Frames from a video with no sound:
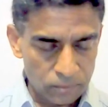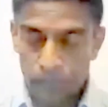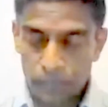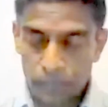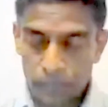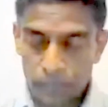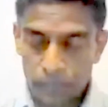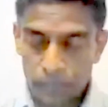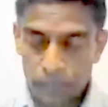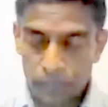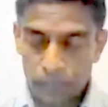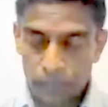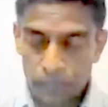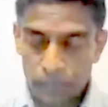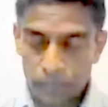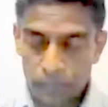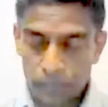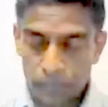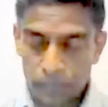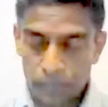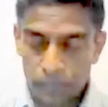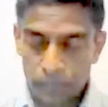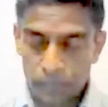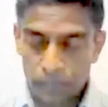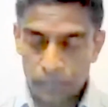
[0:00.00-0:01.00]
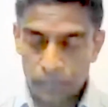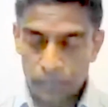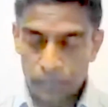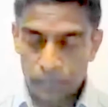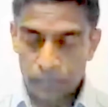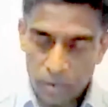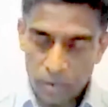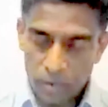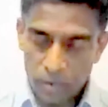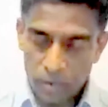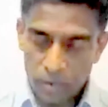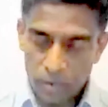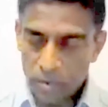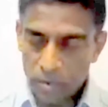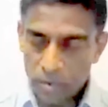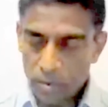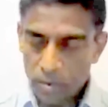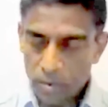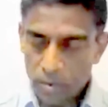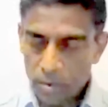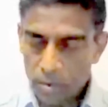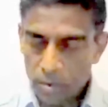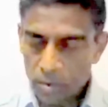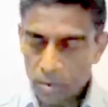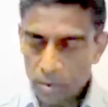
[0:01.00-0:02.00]

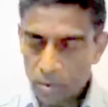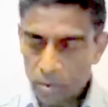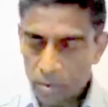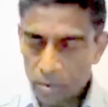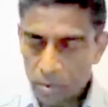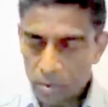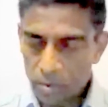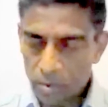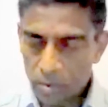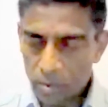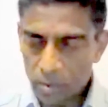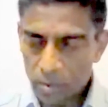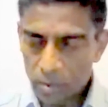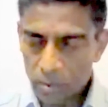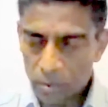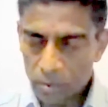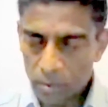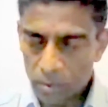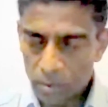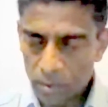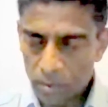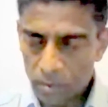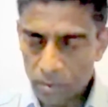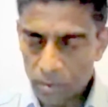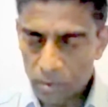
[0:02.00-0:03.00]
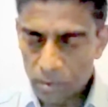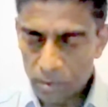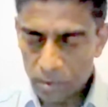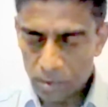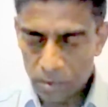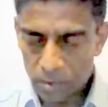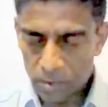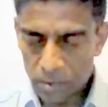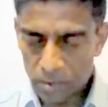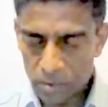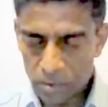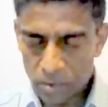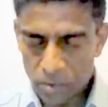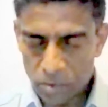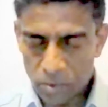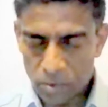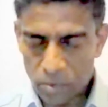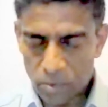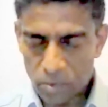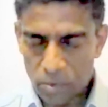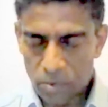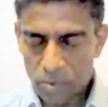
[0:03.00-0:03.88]
No one is speaking in this clip.